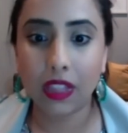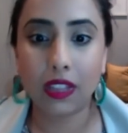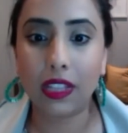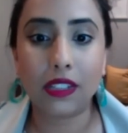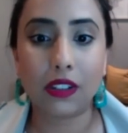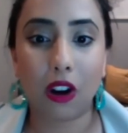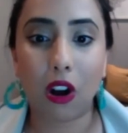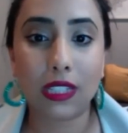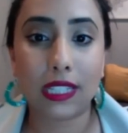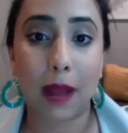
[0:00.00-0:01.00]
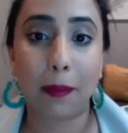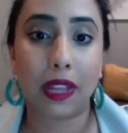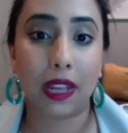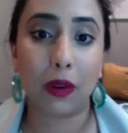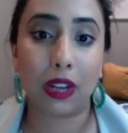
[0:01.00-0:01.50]
these are all
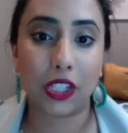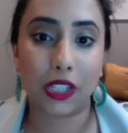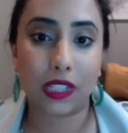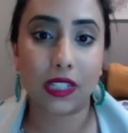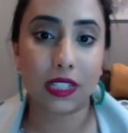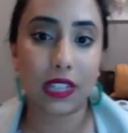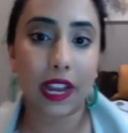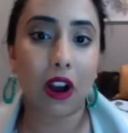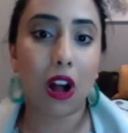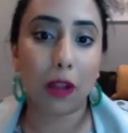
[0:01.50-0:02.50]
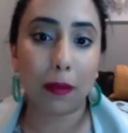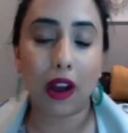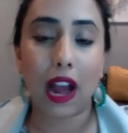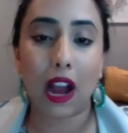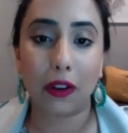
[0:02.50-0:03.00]
sampling questions. This is like all about
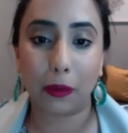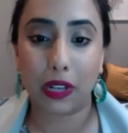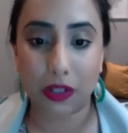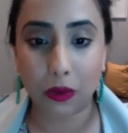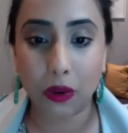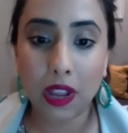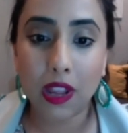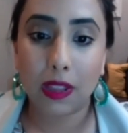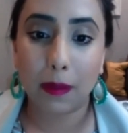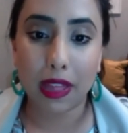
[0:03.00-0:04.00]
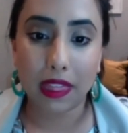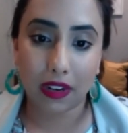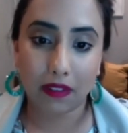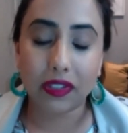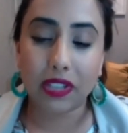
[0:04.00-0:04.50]
how we do the method
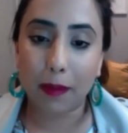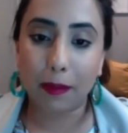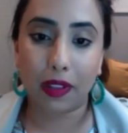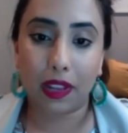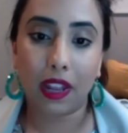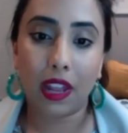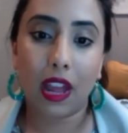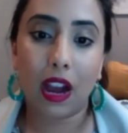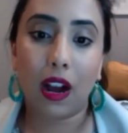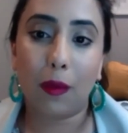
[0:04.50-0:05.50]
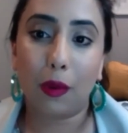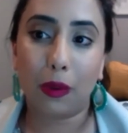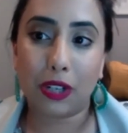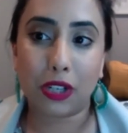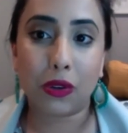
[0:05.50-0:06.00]
of sampling, um,
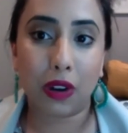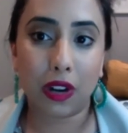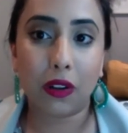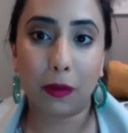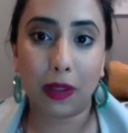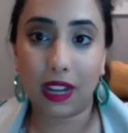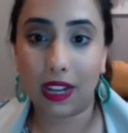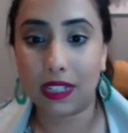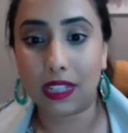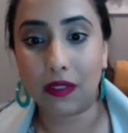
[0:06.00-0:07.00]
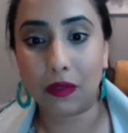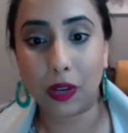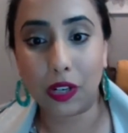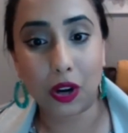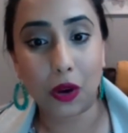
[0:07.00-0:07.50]
which is critical, because if we
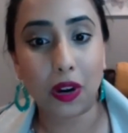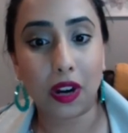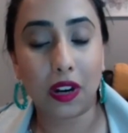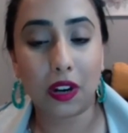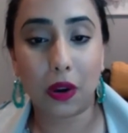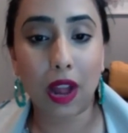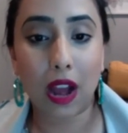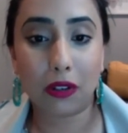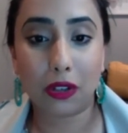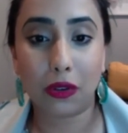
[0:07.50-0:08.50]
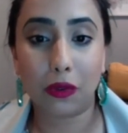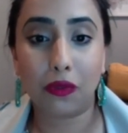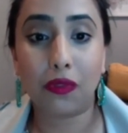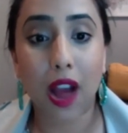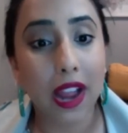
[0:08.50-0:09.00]
don't know how to
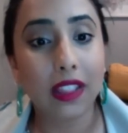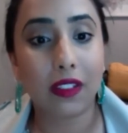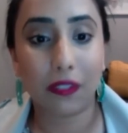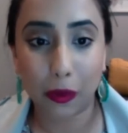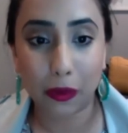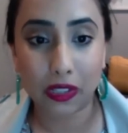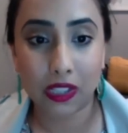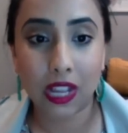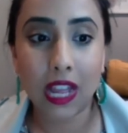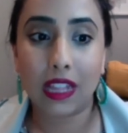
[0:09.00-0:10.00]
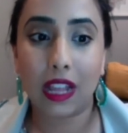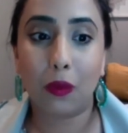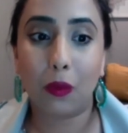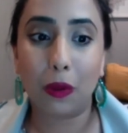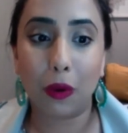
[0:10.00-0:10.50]
find the folks, then
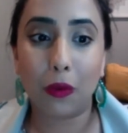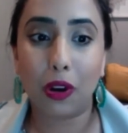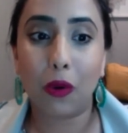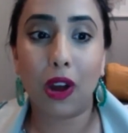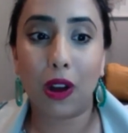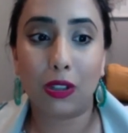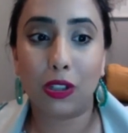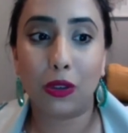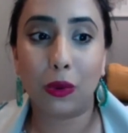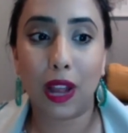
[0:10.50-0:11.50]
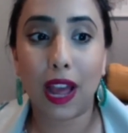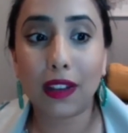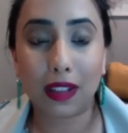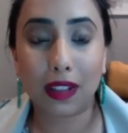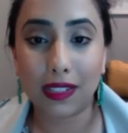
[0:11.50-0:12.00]
we won't know how to
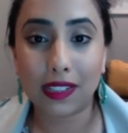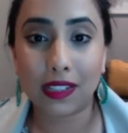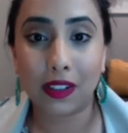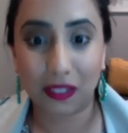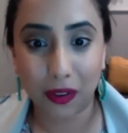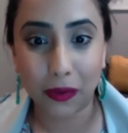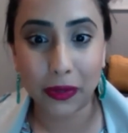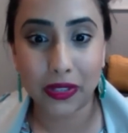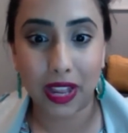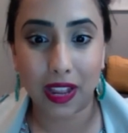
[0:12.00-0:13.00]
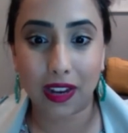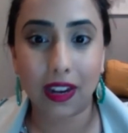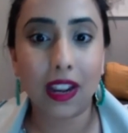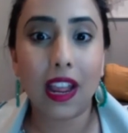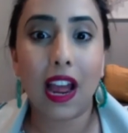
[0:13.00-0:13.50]
analyze the folks and
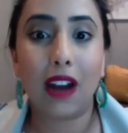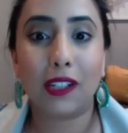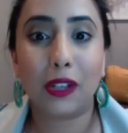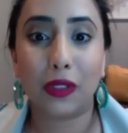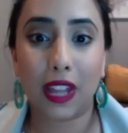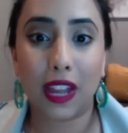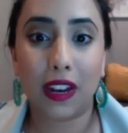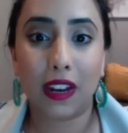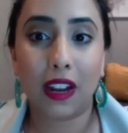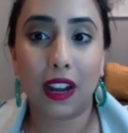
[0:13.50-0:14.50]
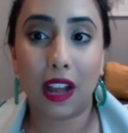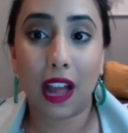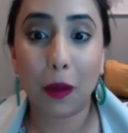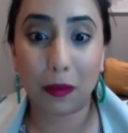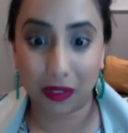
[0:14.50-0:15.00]
how to then
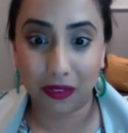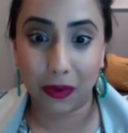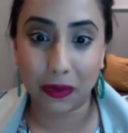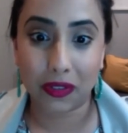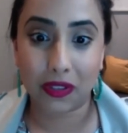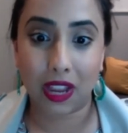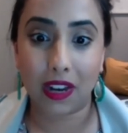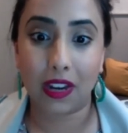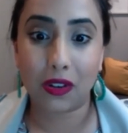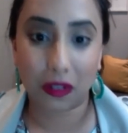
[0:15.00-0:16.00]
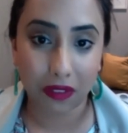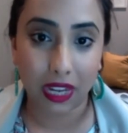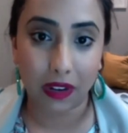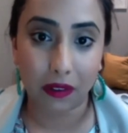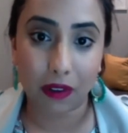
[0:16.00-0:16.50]
help the folks and
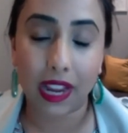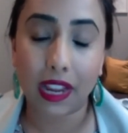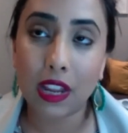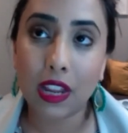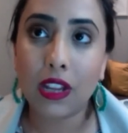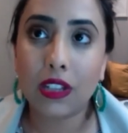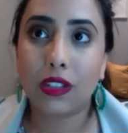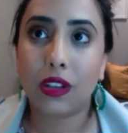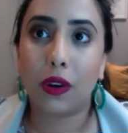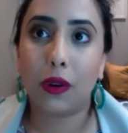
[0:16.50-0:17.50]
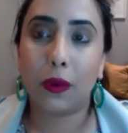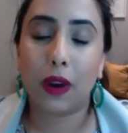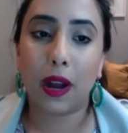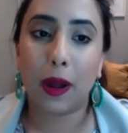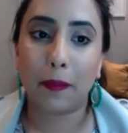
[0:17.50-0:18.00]
intervene, right? So
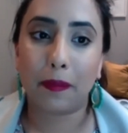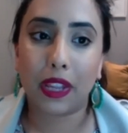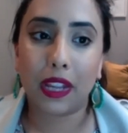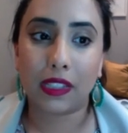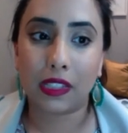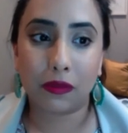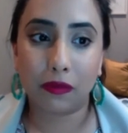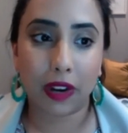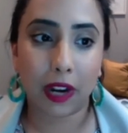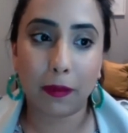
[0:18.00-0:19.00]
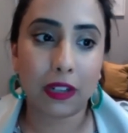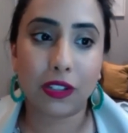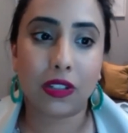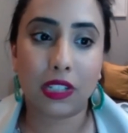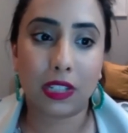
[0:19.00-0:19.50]
um, it's very much
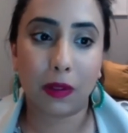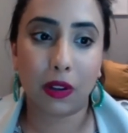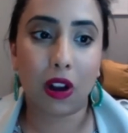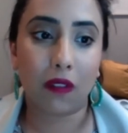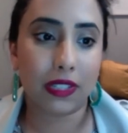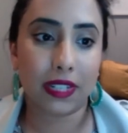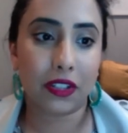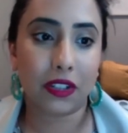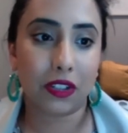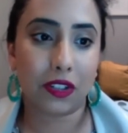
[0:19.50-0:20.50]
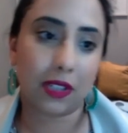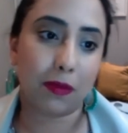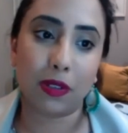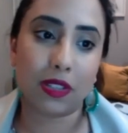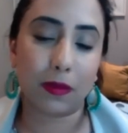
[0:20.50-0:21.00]
a similar conversation as just
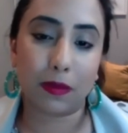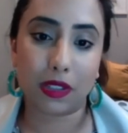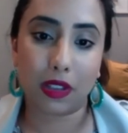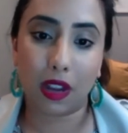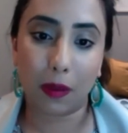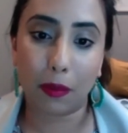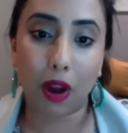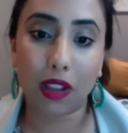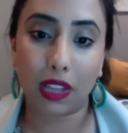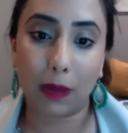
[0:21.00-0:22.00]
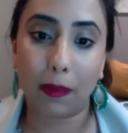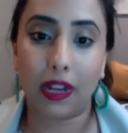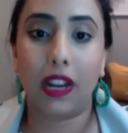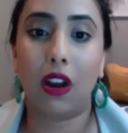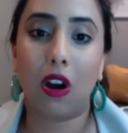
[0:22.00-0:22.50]
Muslims uh, broadly, but
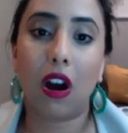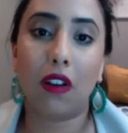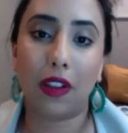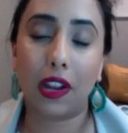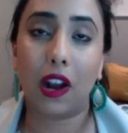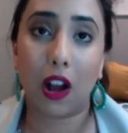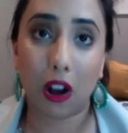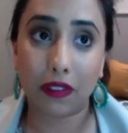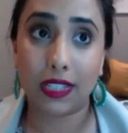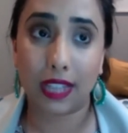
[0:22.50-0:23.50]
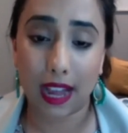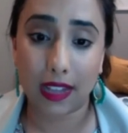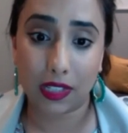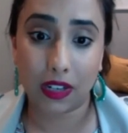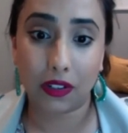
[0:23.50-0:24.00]
uh, it obviously
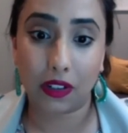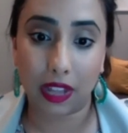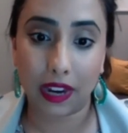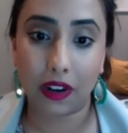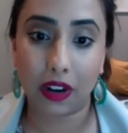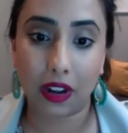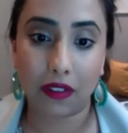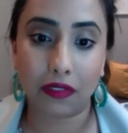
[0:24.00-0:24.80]
adds another layer of,